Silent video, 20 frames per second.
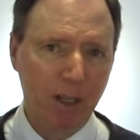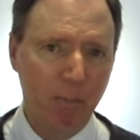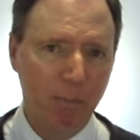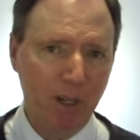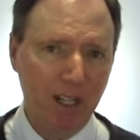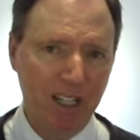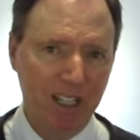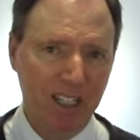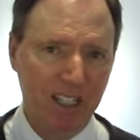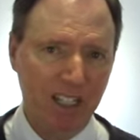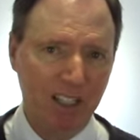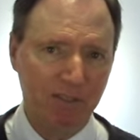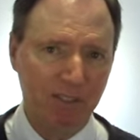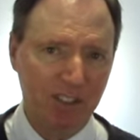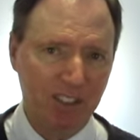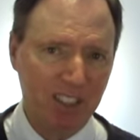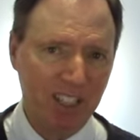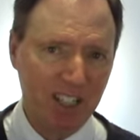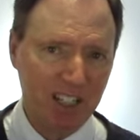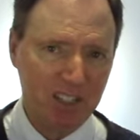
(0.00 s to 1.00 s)
But if
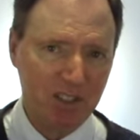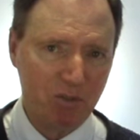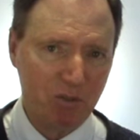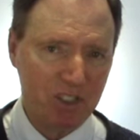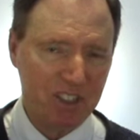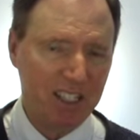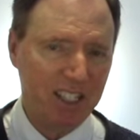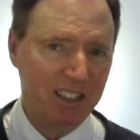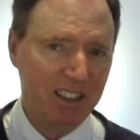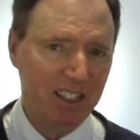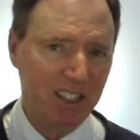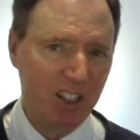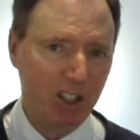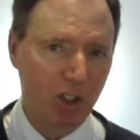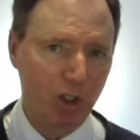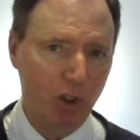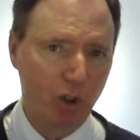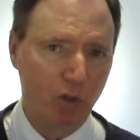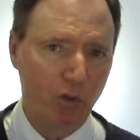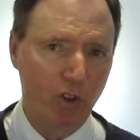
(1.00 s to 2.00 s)
the text was not there
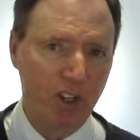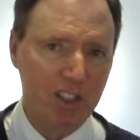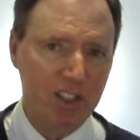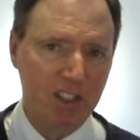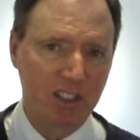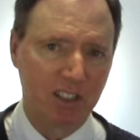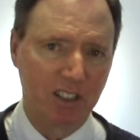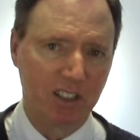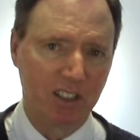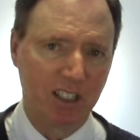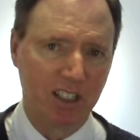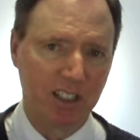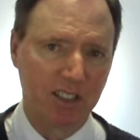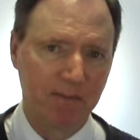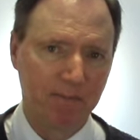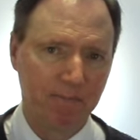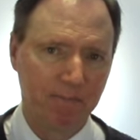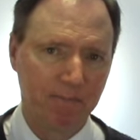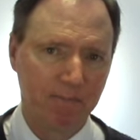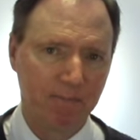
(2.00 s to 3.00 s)

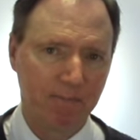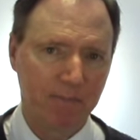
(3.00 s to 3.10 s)
originally,